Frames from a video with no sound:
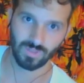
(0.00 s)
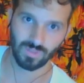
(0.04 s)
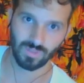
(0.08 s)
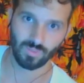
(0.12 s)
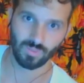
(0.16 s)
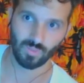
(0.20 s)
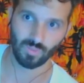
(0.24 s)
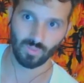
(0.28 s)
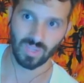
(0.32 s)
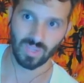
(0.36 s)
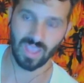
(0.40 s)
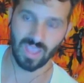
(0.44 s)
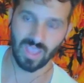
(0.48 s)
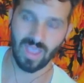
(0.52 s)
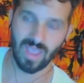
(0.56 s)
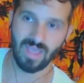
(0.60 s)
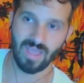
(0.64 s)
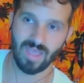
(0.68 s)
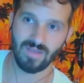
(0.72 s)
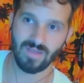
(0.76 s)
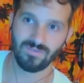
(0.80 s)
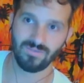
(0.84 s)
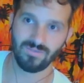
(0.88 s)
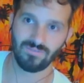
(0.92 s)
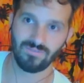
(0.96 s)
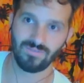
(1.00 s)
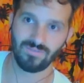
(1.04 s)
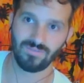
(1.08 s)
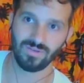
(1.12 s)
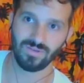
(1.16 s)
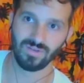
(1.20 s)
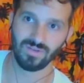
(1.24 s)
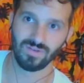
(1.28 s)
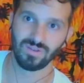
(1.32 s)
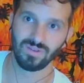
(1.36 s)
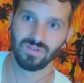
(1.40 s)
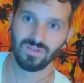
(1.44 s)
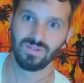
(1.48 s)
we have
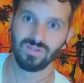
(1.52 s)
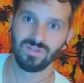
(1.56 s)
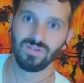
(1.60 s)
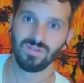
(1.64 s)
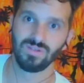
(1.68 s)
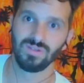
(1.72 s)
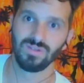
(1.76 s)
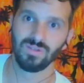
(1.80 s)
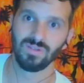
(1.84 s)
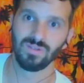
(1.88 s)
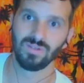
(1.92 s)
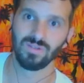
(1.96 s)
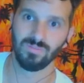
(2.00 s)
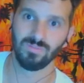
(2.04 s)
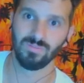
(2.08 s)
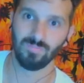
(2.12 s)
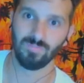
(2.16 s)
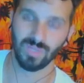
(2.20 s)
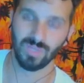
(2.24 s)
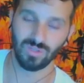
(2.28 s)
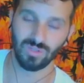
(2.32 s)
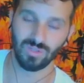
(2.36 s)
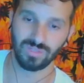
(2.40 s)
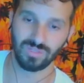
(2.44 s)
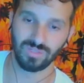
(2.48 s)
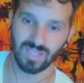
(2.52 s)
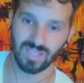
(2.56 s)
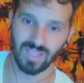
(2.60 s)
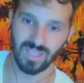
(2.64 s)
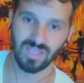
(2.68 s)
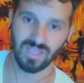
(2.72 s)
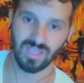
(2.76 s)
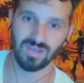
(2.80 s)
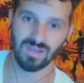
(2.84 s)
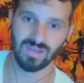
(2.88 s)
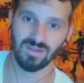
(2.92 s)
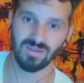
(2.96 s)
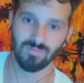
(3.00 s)
built
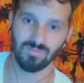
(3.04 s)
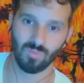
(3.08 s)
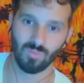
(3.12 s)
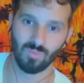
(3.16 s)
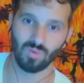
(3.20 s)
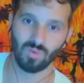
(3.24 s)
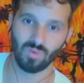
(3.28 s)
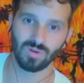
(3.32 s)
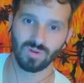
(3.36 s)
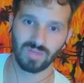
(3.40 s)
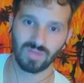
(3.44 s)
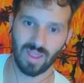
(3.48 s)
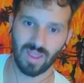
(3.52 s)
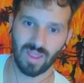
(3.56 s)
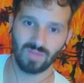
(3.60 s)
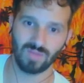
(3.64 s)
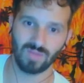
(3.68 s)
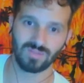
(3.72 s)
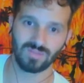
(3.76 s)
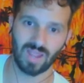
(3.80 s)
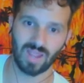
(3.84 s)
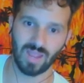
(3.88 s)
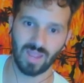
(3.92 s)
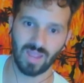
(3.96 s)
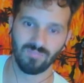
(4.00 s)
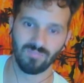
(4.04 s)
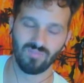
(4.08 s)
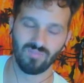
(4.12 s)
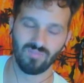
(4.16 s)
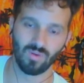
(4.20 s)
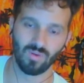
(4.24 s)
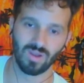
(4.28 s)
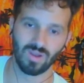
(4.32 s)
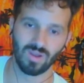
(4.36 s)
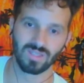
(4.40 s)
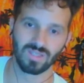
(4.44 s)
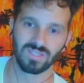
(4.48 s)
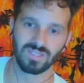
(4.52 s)
in more downtime
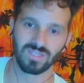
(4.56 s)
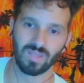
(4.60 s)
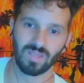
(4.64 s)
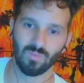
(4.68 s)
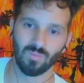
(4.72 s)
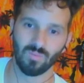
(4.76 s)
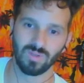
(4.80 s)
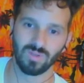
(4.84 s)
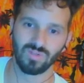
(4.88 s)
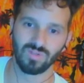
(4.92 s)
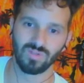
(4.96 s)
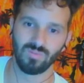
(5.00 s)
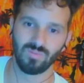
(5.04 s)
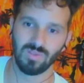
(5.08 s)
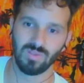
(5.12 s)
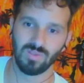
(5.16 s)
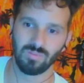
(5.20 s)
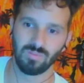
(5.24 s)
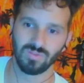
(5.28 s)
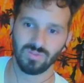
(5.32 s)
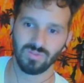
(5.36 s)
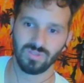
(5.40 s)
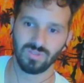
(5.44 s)
for us. And what do? People,